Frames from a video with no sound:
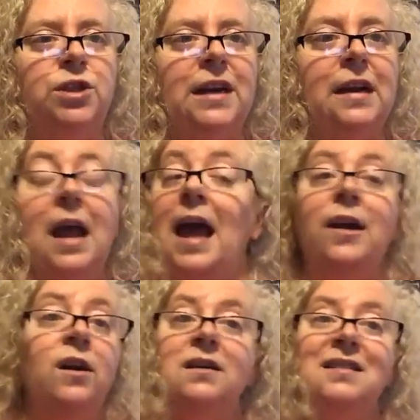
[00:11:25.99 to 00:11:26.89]
form as
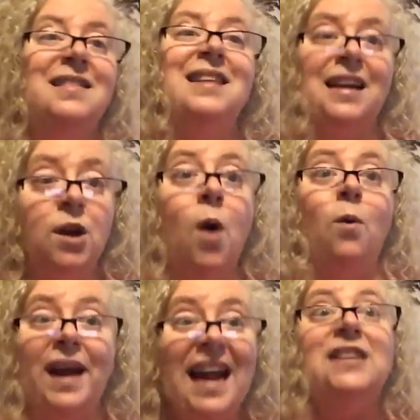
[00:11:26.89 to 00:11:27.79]
an illusion.
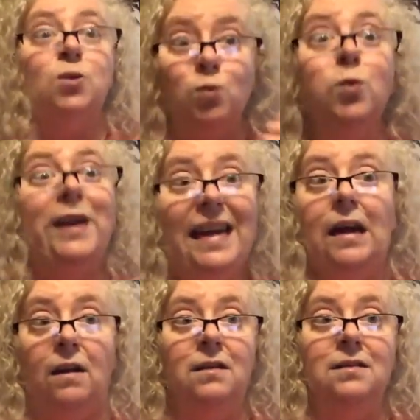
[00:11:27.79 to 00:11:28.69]
And Ernest is like,
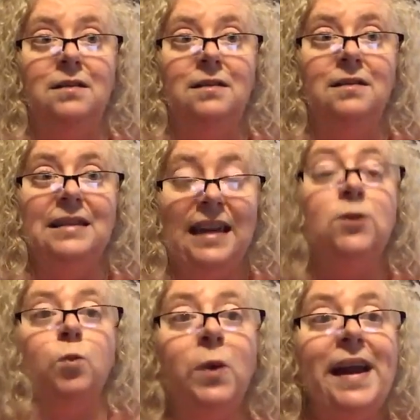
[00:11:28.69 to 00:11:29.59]
no, it's
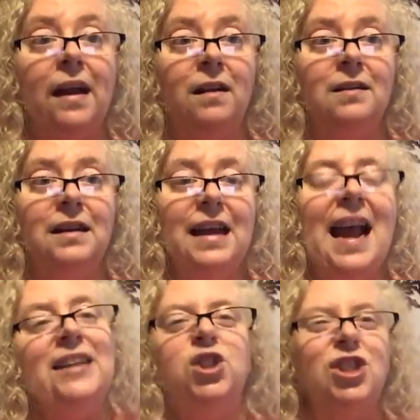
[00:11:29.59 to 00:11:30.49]
real.
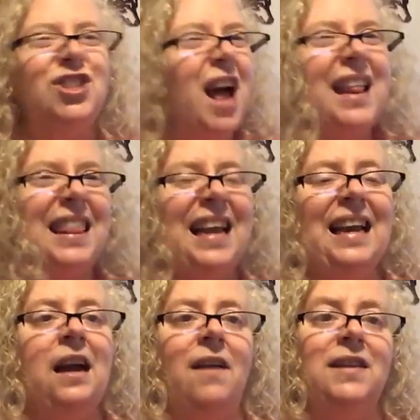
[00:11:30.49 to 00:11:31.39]
It's real.
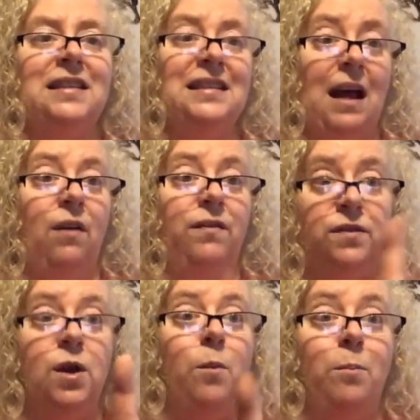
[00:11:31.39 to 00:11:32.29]
It's just not a thing
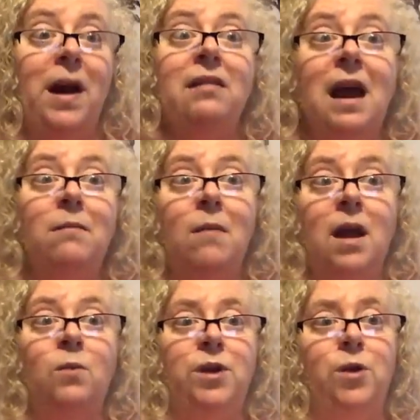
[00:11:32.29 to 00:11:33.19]
in and of itself.
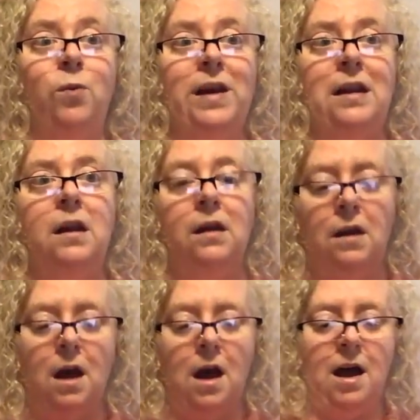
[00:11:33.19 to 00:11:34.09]
So bear that in
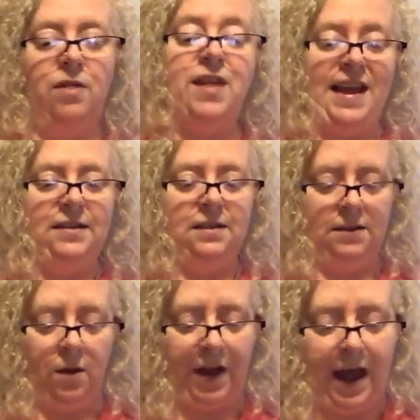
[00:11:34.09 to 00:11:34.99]
mind when you read
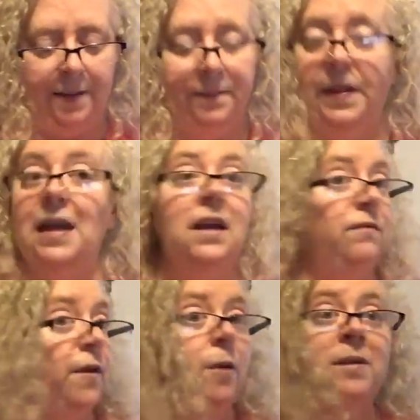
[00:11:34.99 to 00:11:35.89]

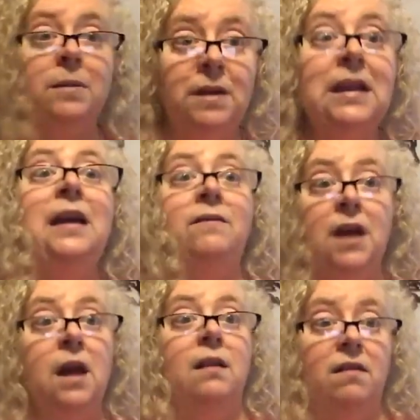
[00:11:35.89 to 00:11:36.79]
this, okay?
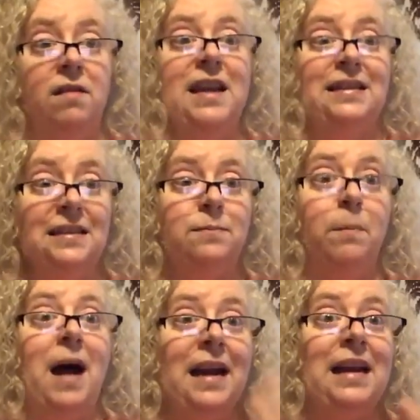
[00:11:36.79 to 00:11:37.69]
He firmly
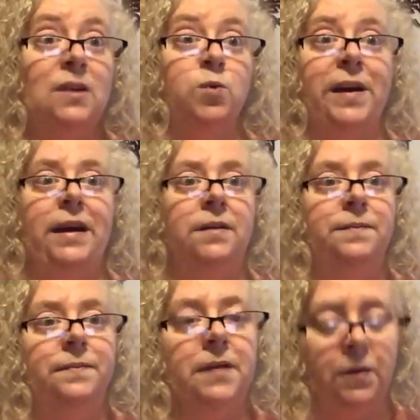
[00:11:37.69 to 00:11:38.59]
believed this
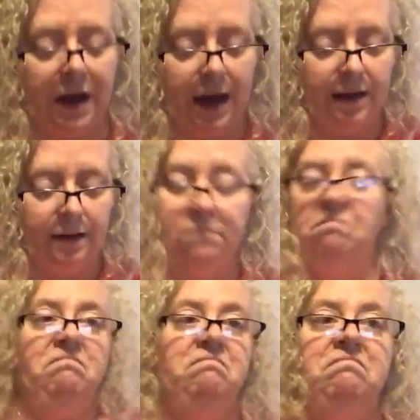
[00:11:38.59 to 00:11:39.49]
body is
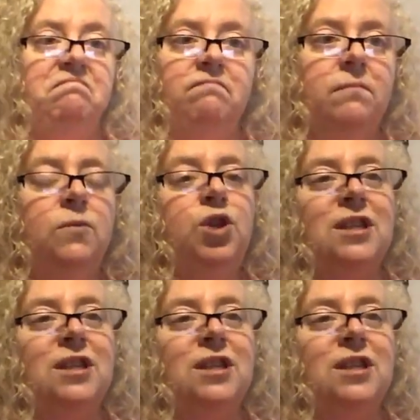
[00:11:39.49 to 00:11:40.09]
real, okay?